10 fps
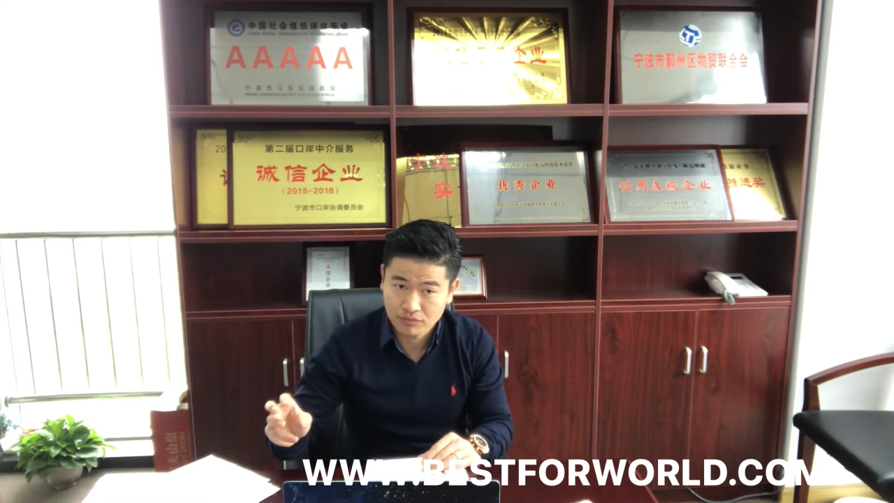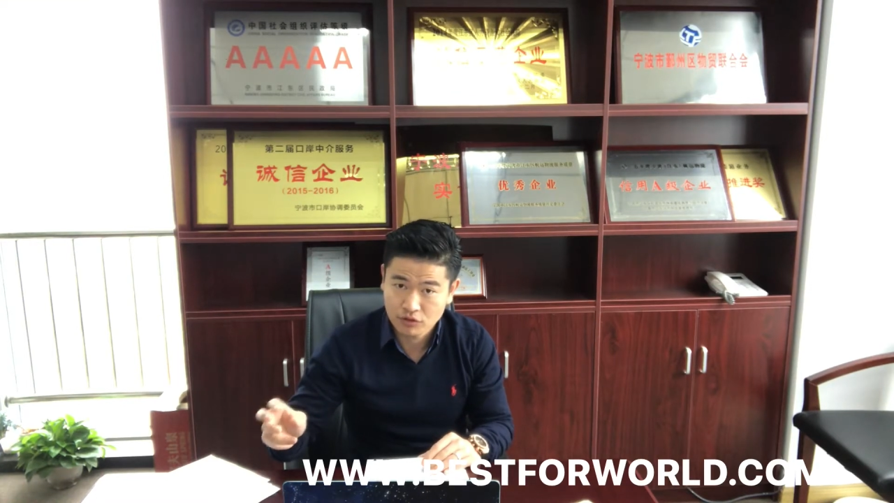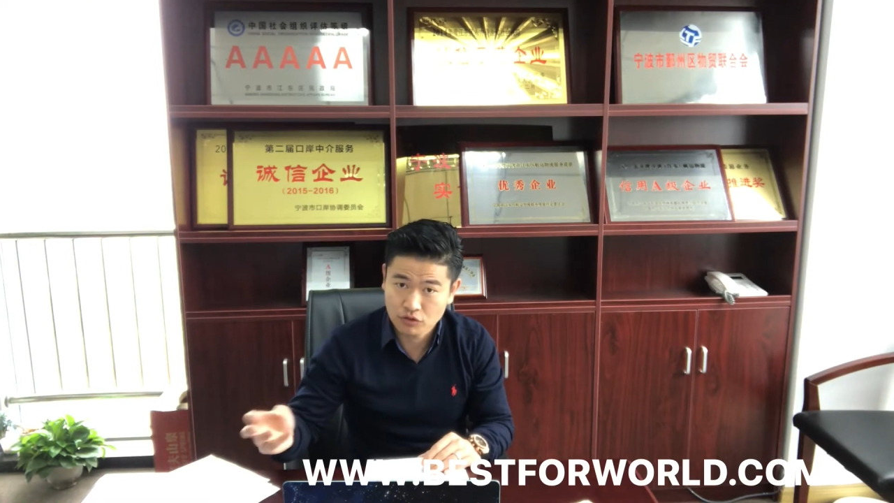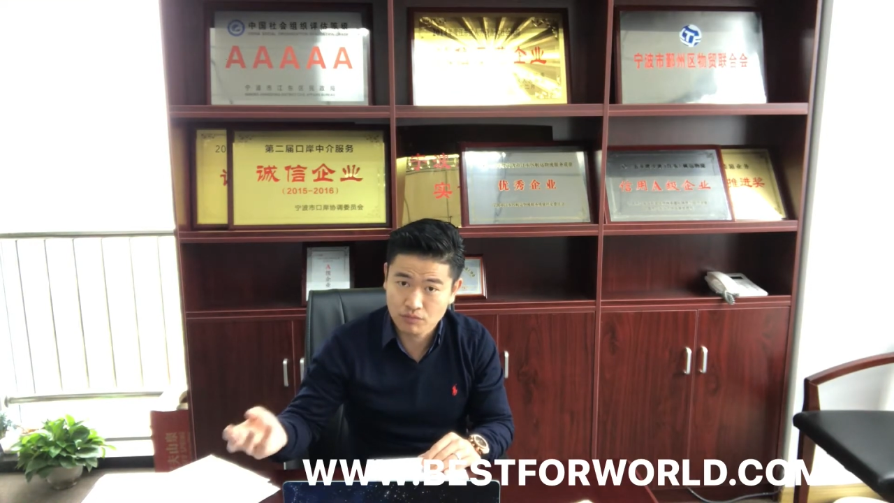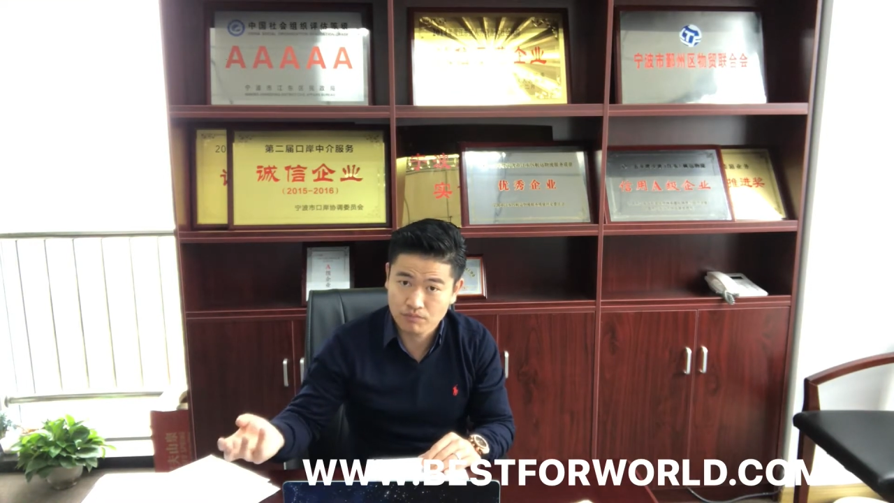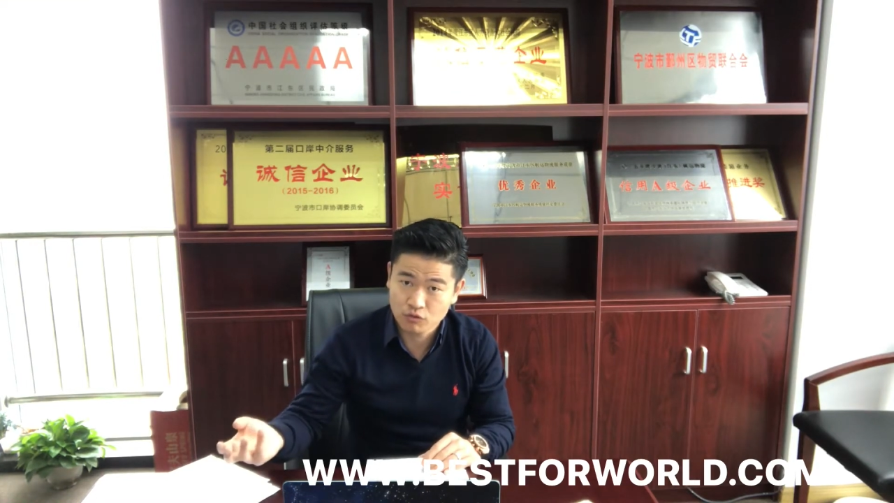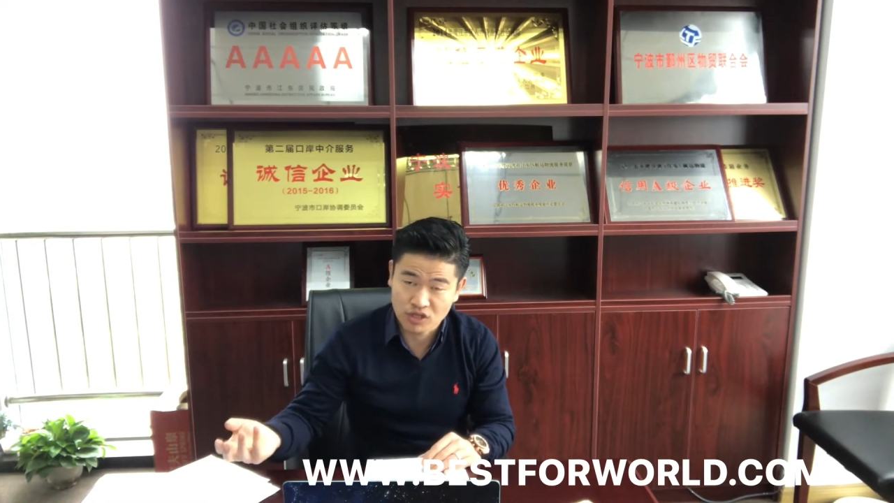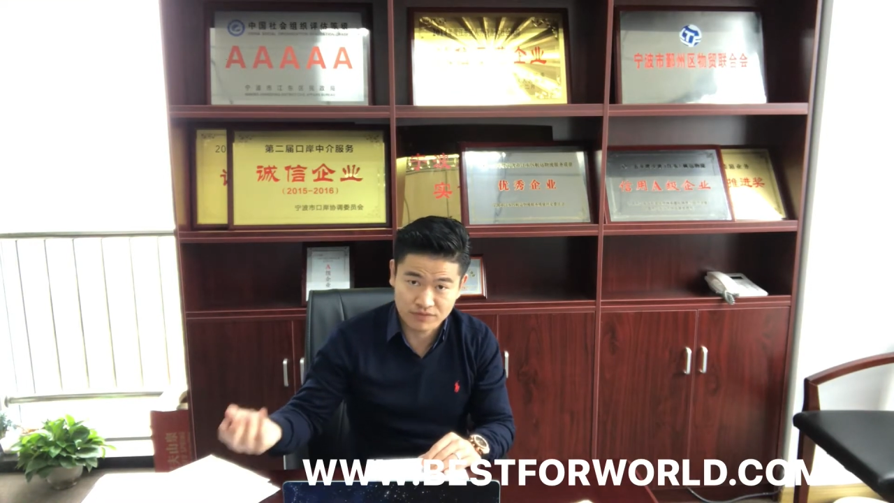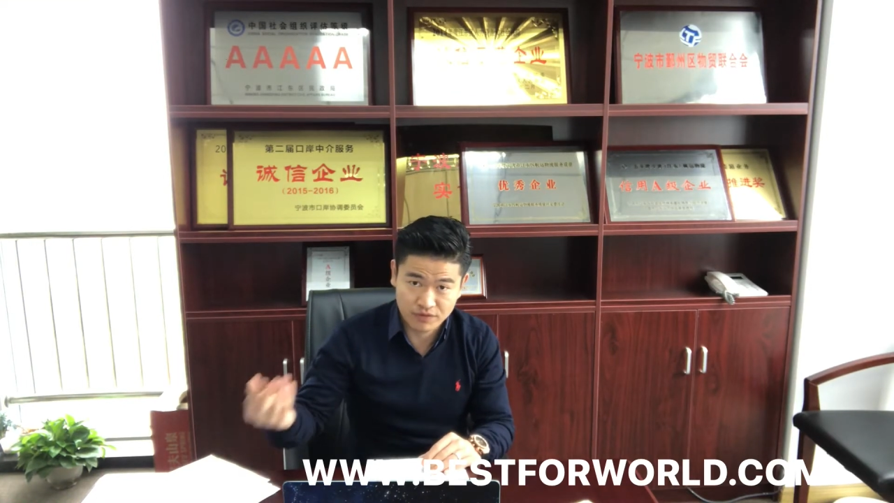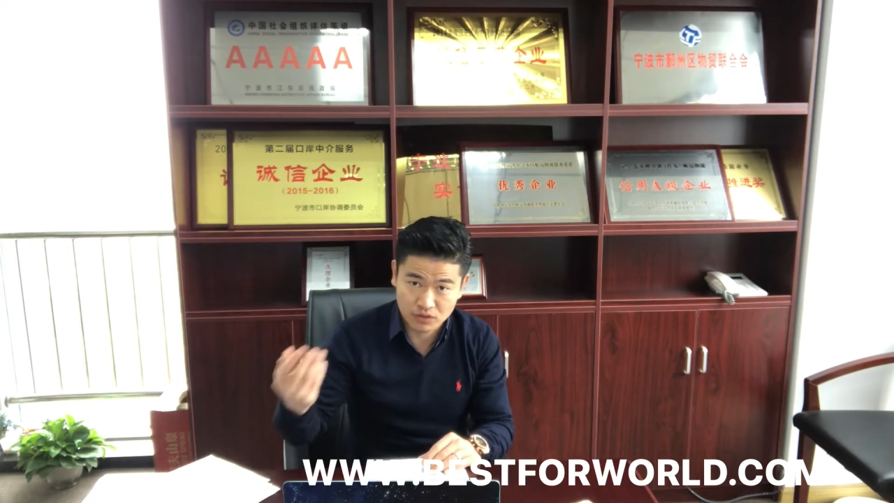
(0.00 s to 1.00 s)
you
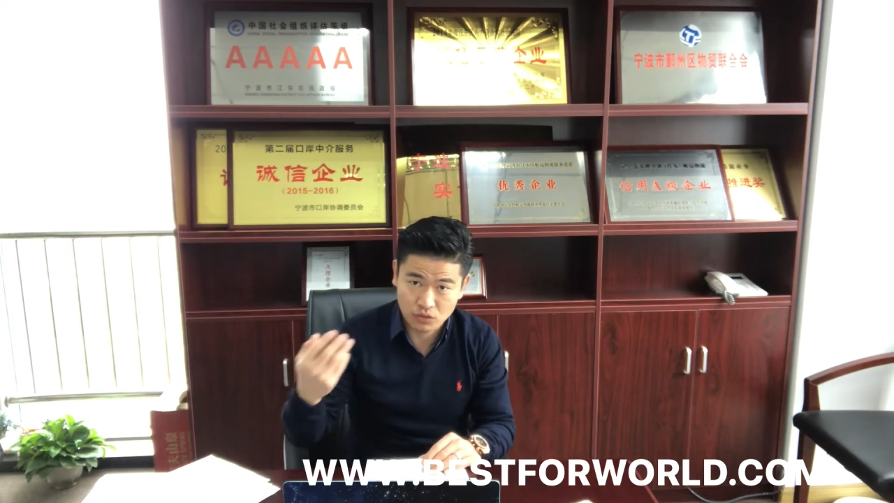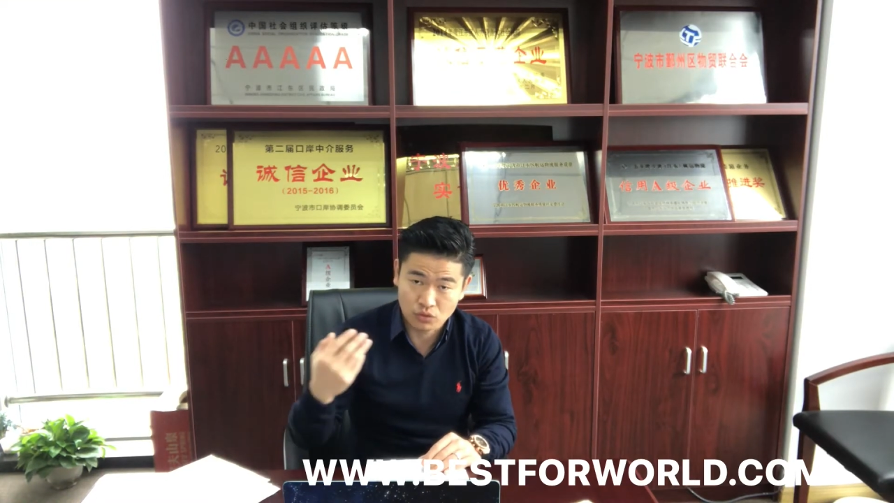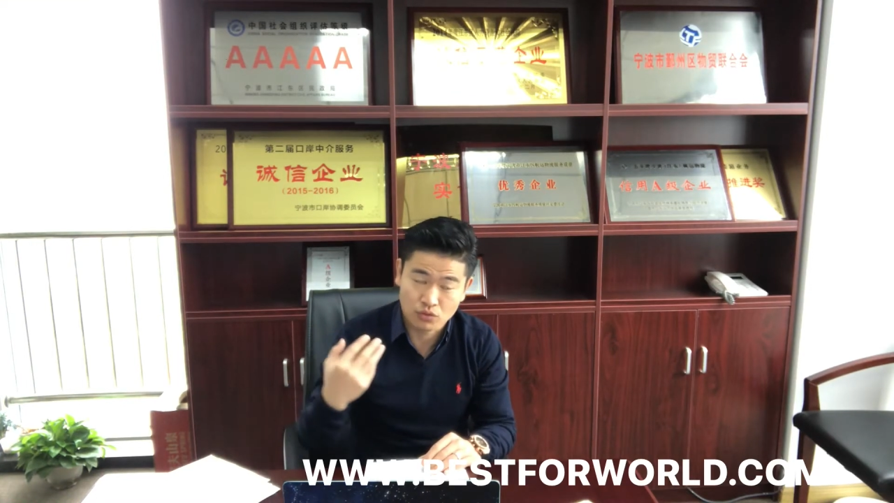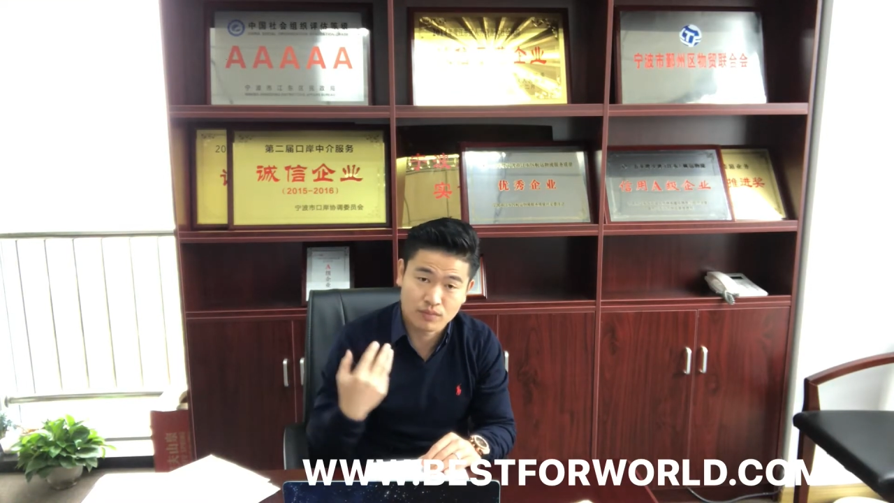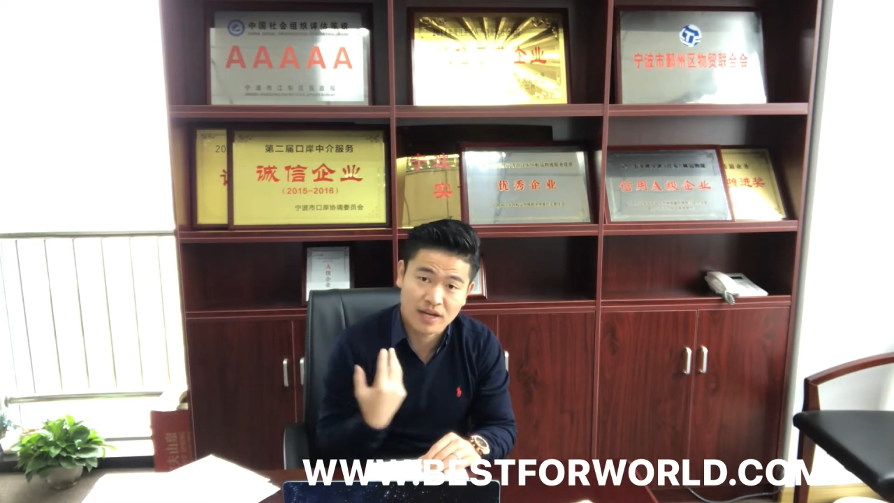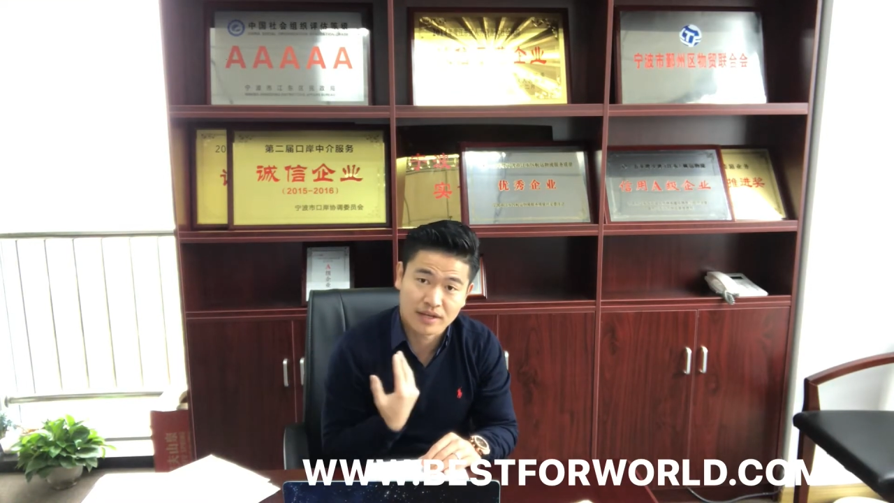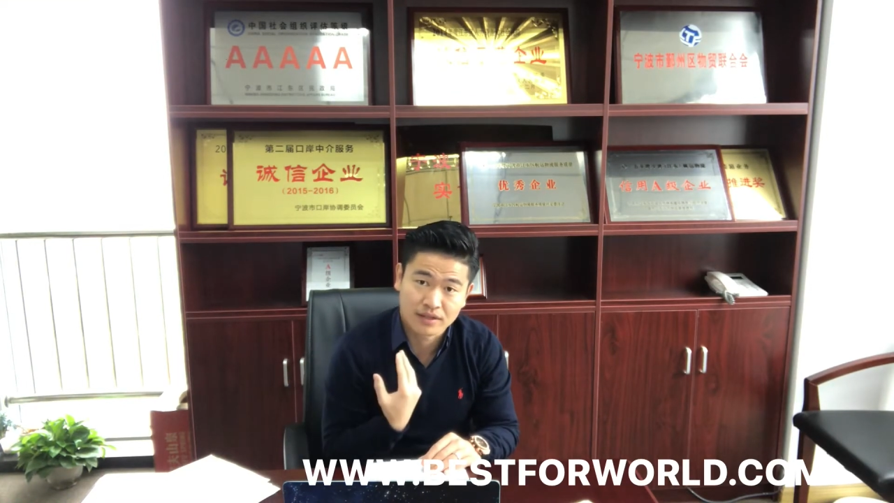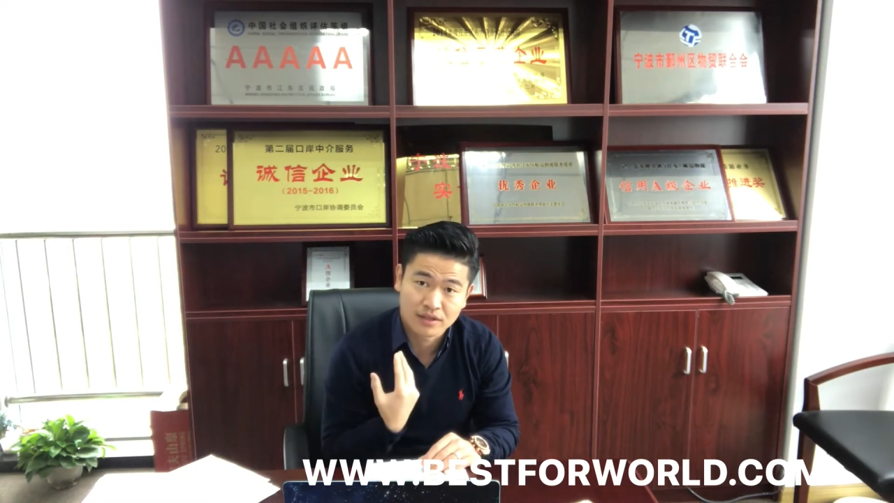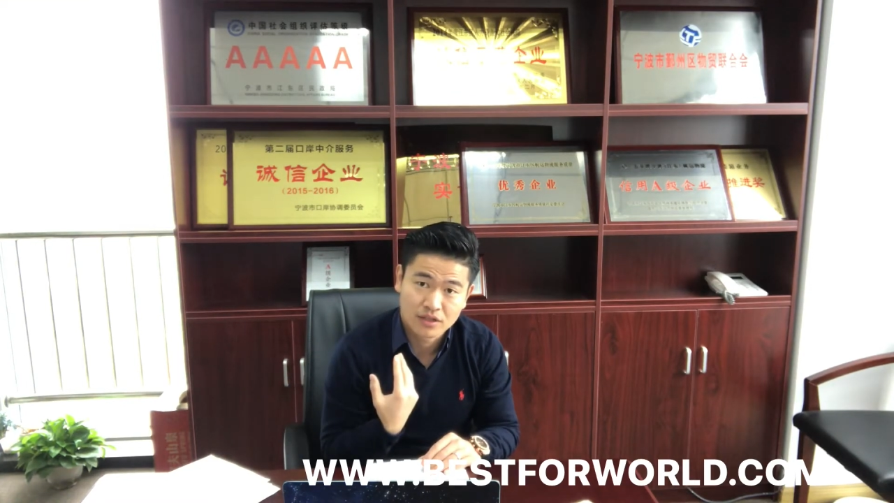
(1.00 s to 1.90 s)
transfer to my